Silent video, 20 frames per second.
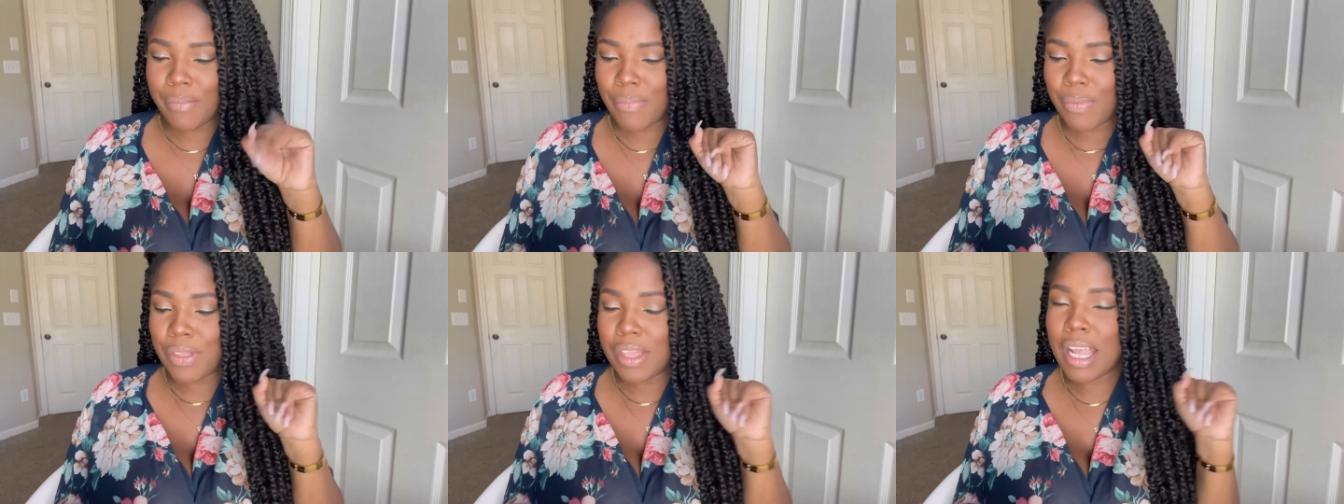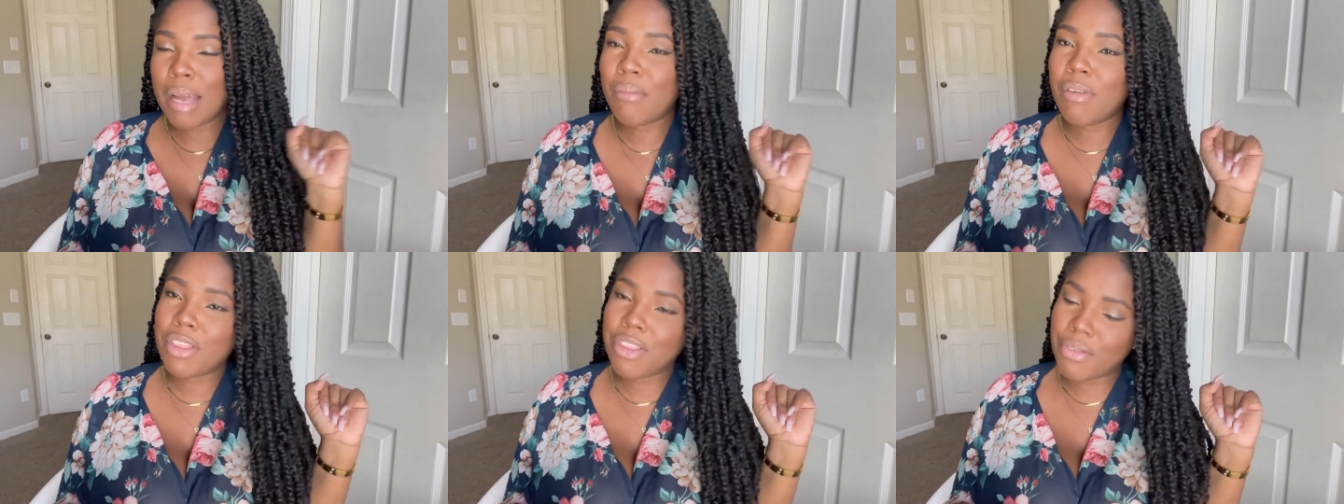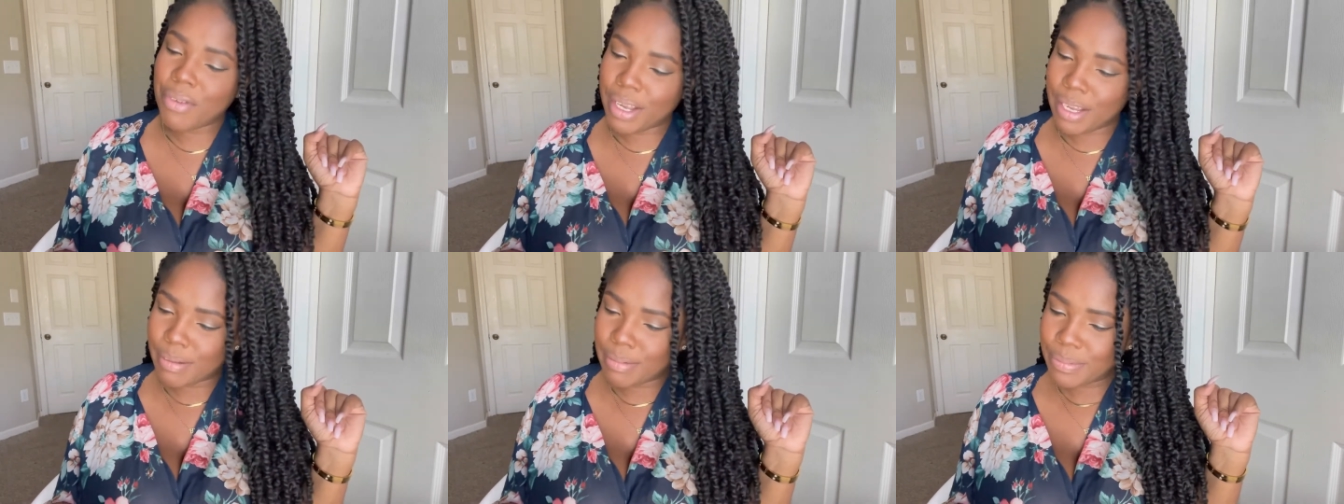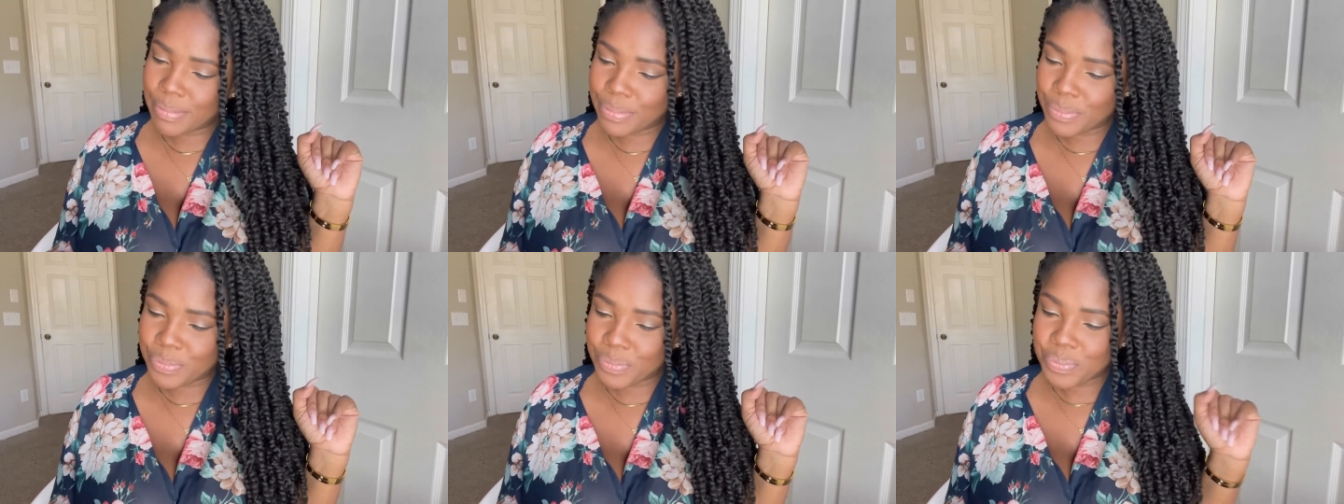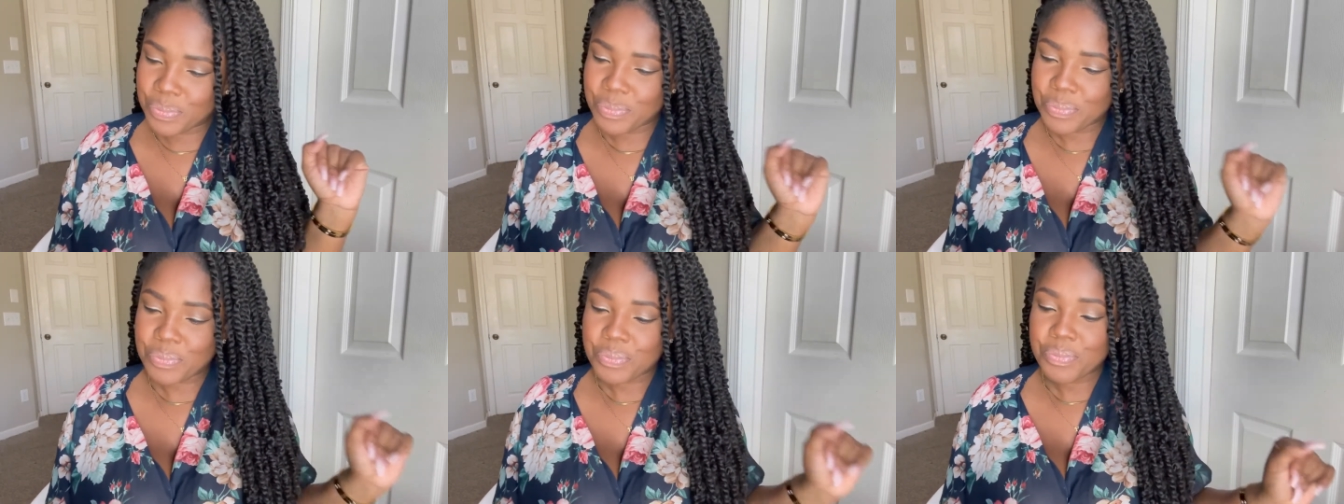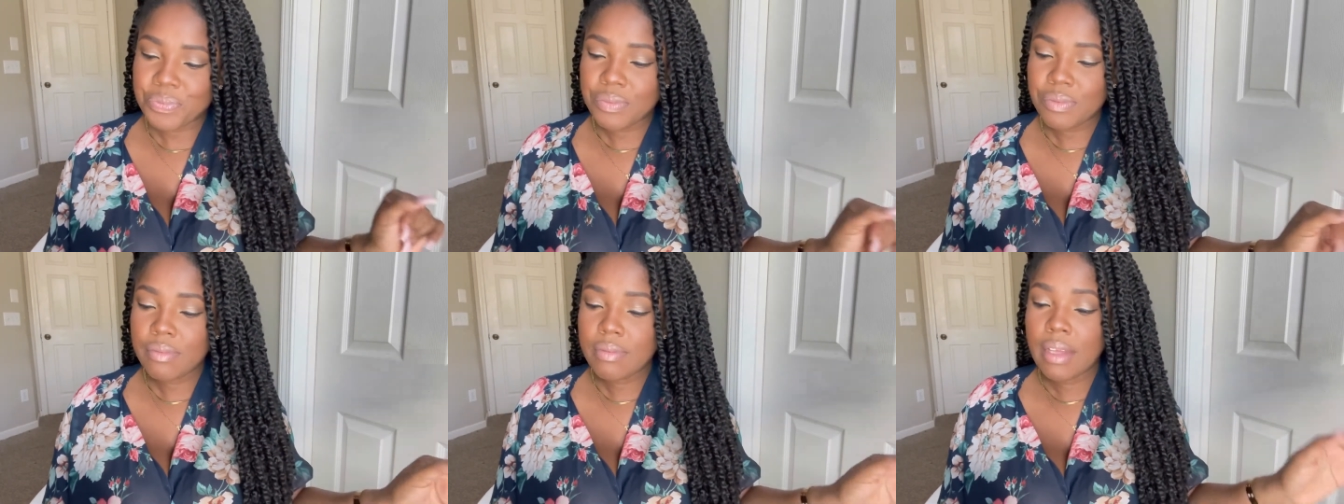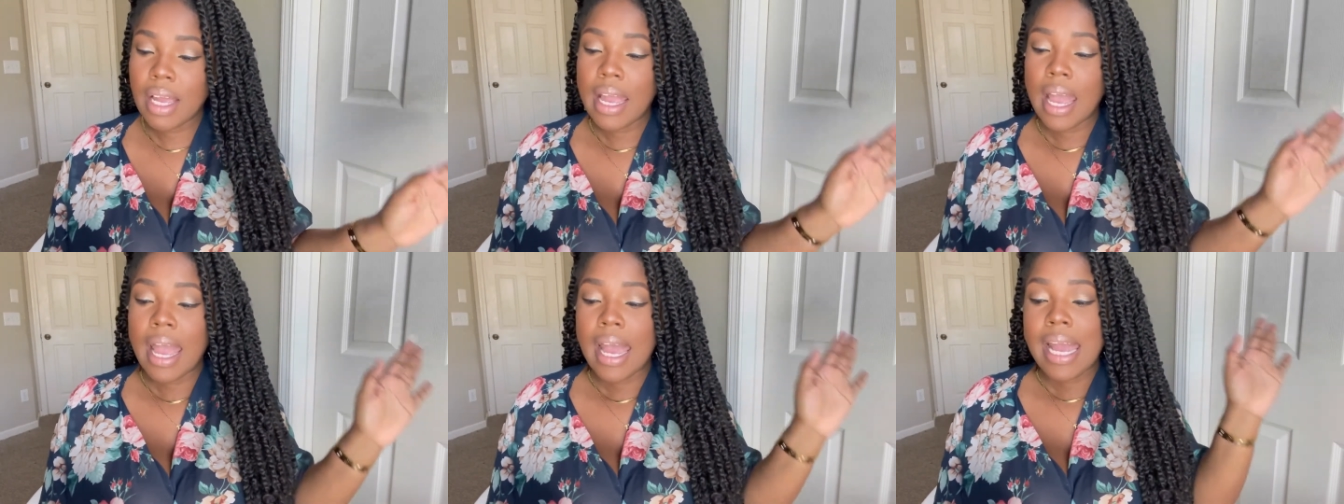number three,
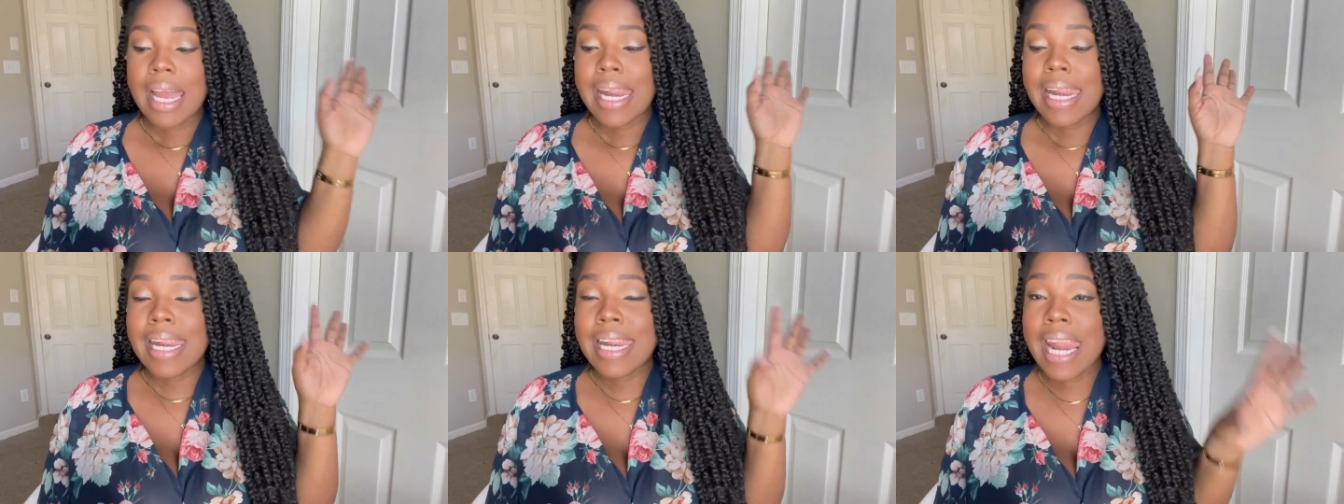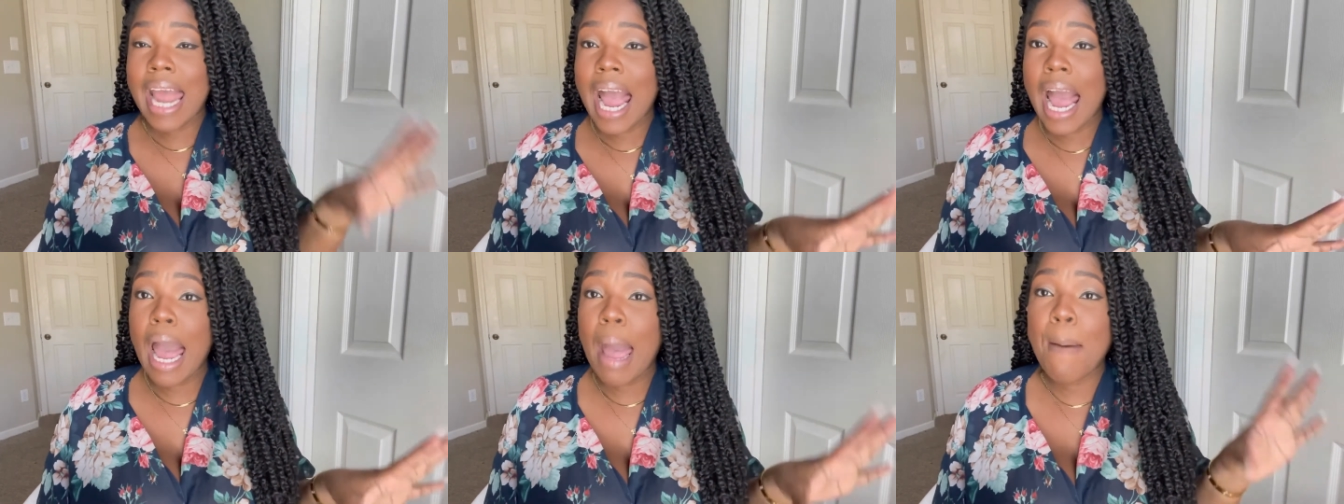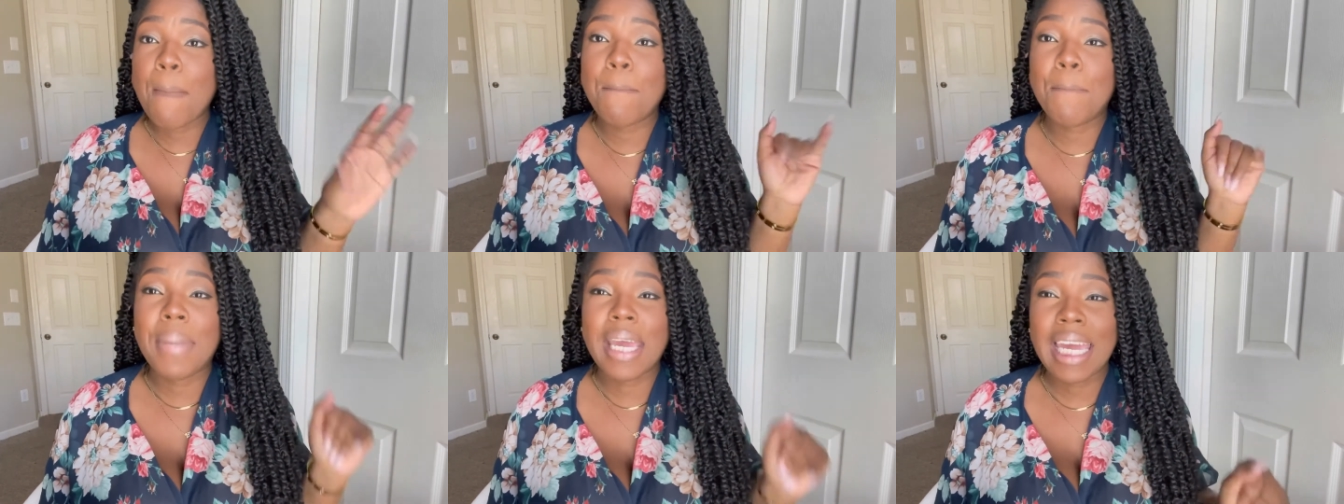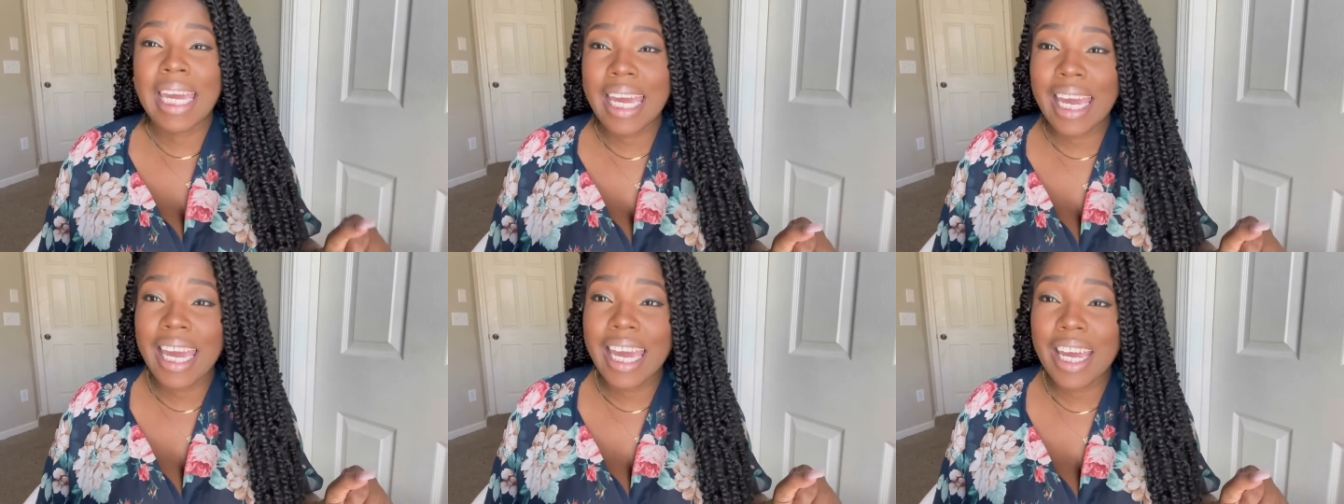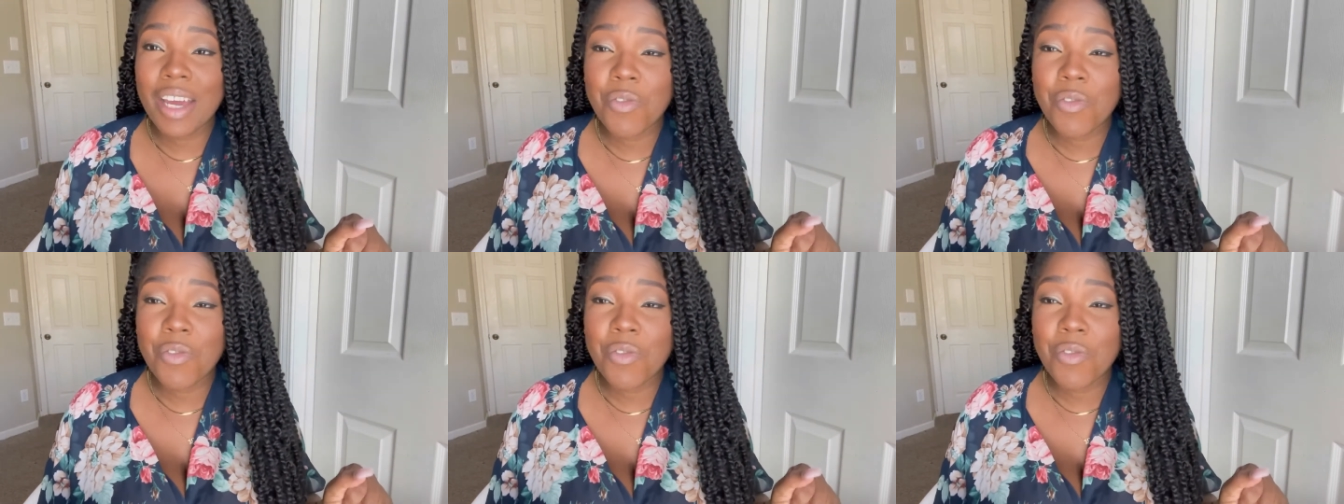not being